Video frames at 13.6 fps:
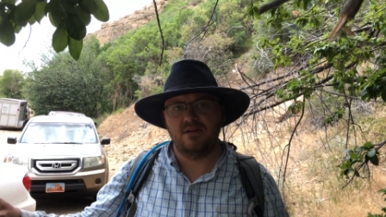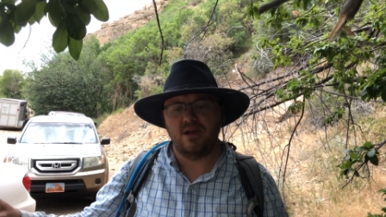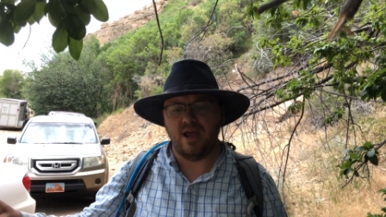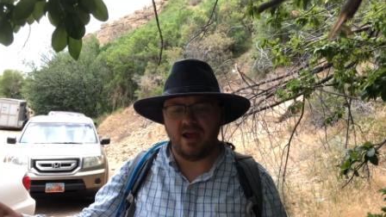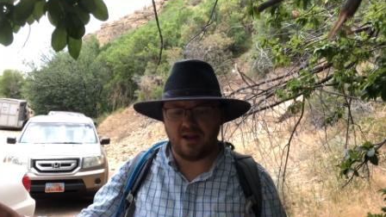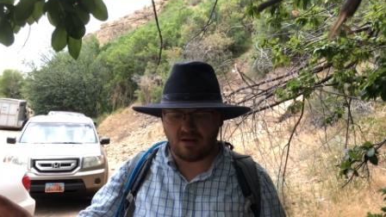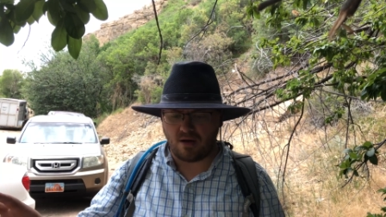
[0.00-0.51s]

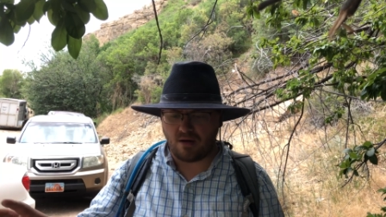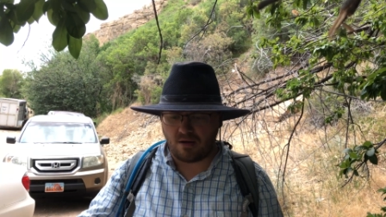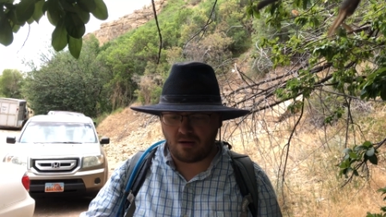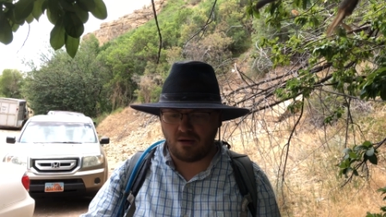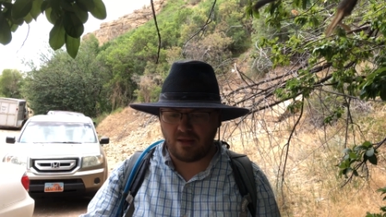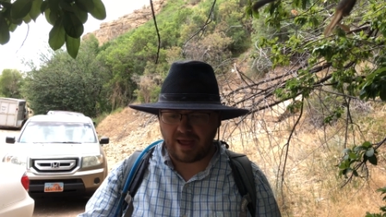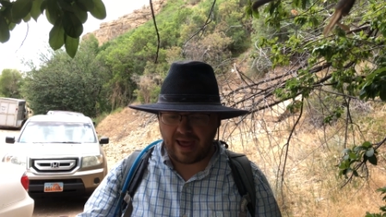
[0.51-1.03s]
And
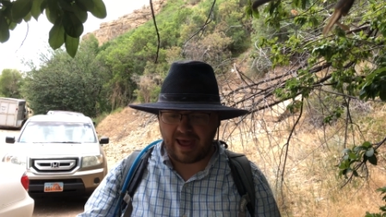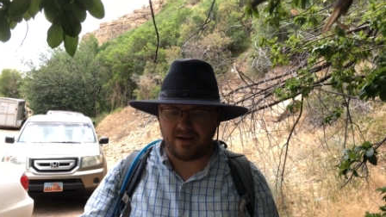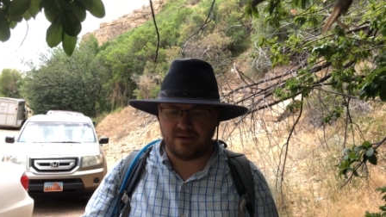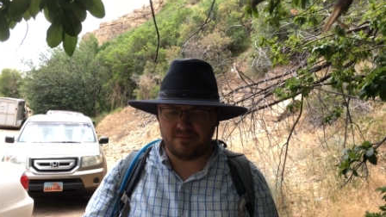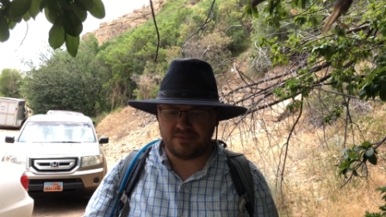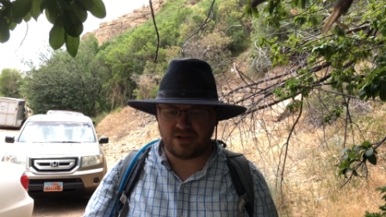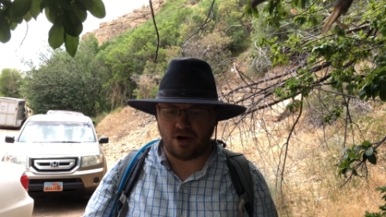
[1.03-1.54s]
all
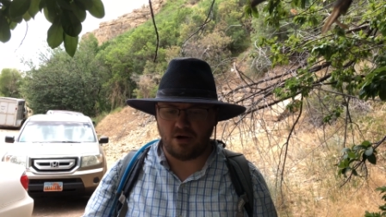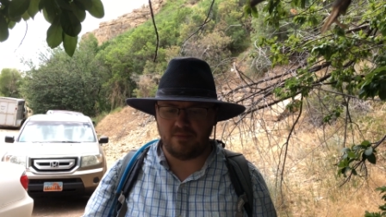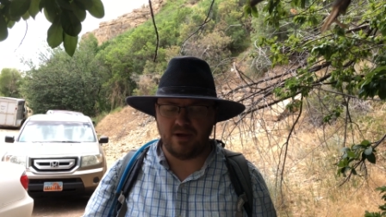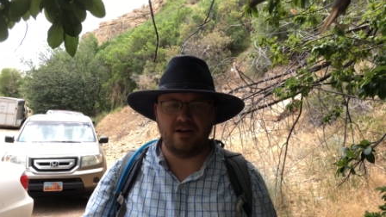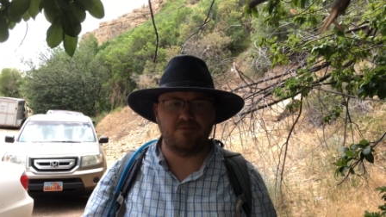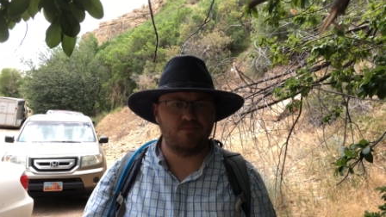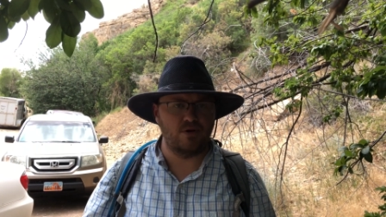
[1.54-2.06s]
atoms are
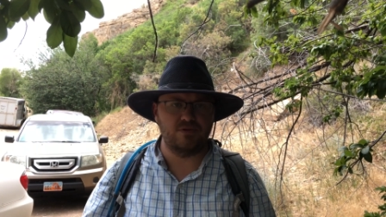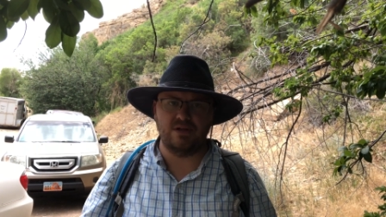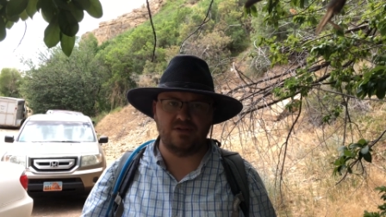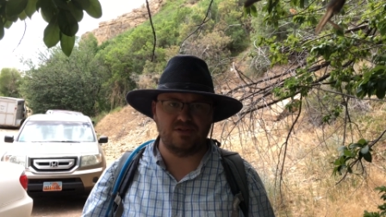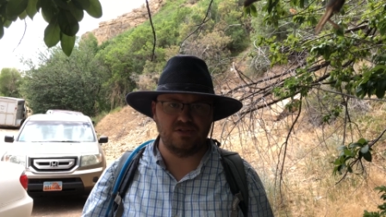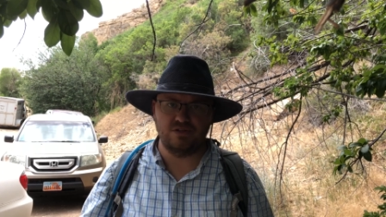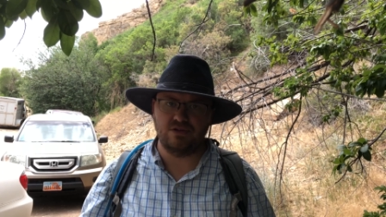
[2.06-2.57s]
made of
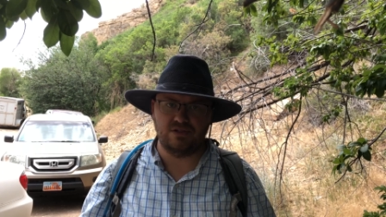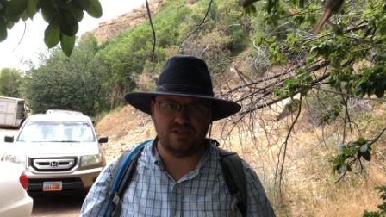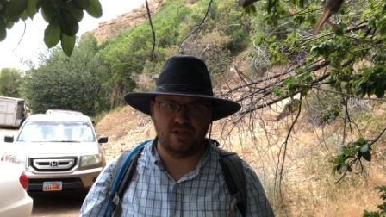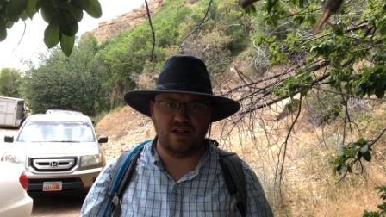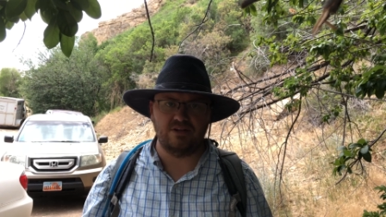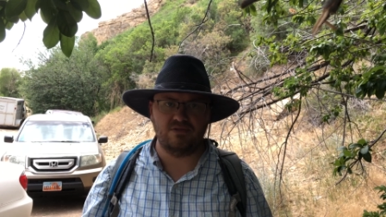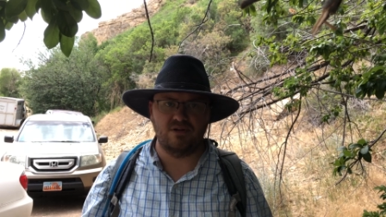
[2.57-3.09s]
protons, neutrons, and
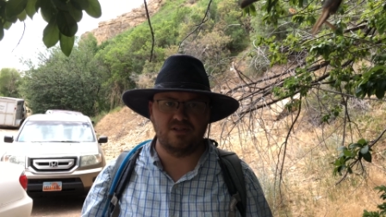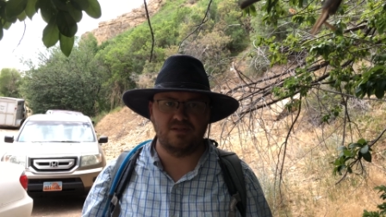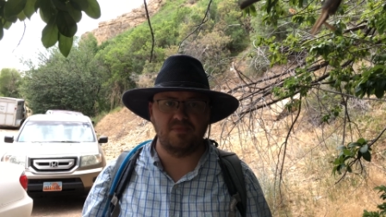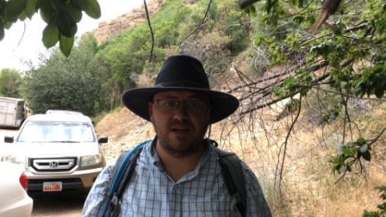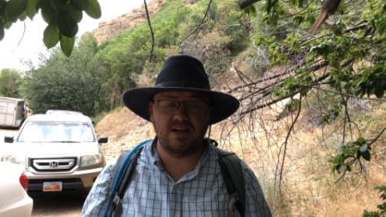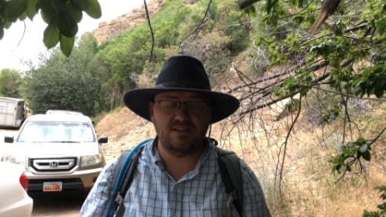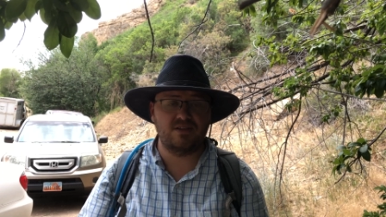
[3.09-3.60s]
electrons. And
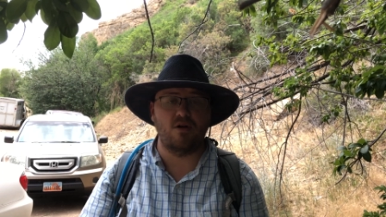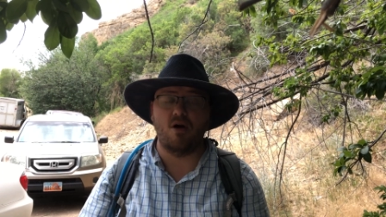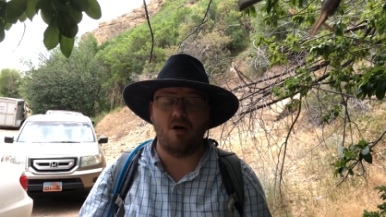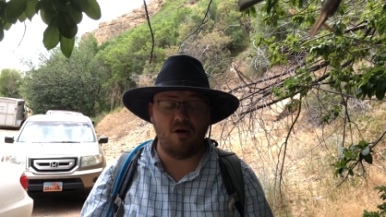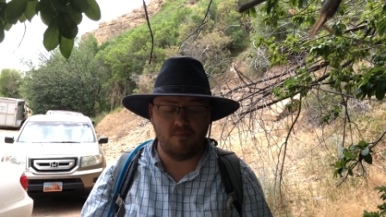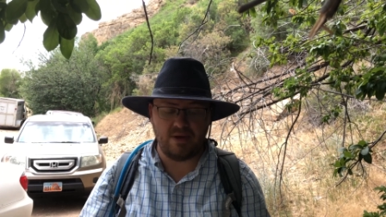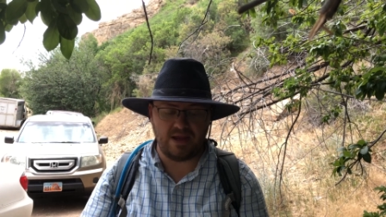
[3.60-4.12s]
because they're
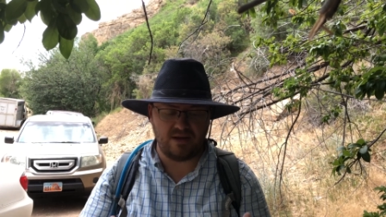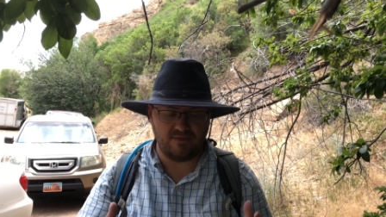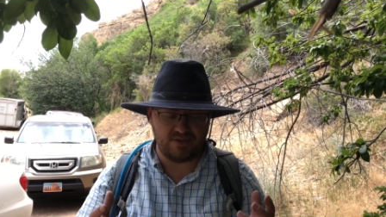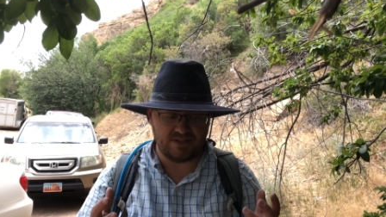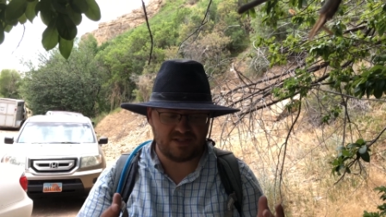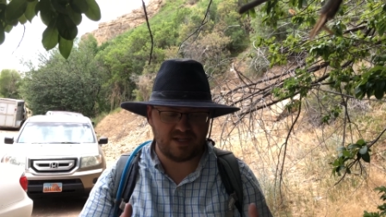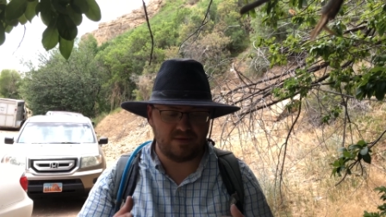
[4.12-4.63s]
all made of
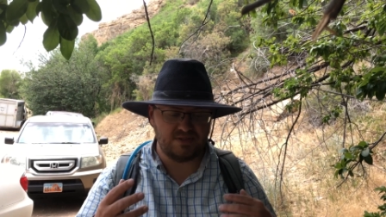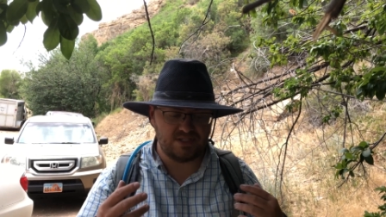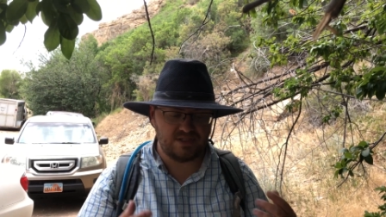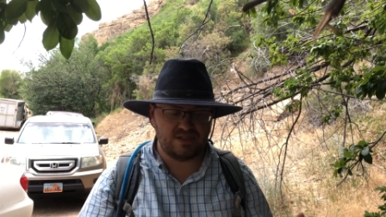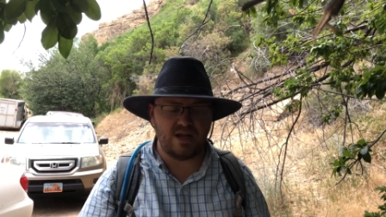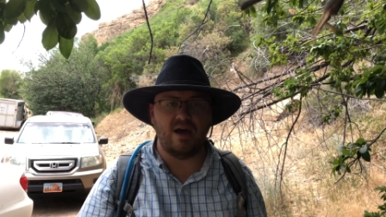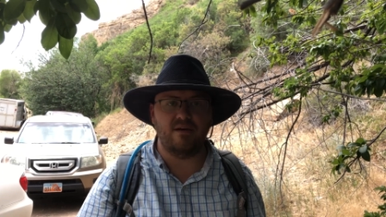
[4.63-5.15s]
the same
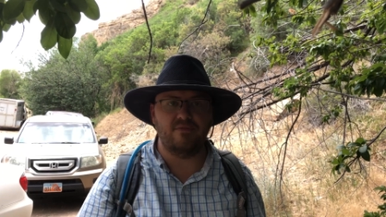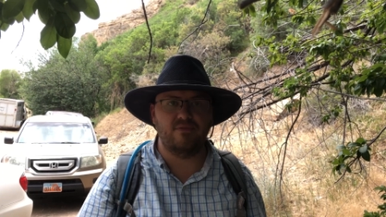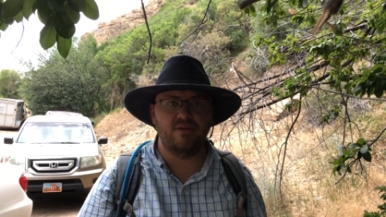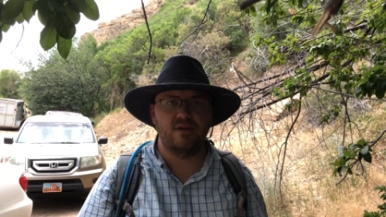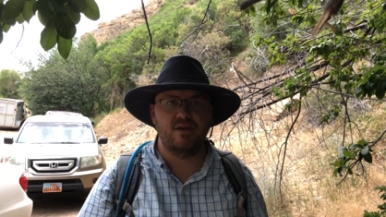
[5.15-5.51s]
stuff,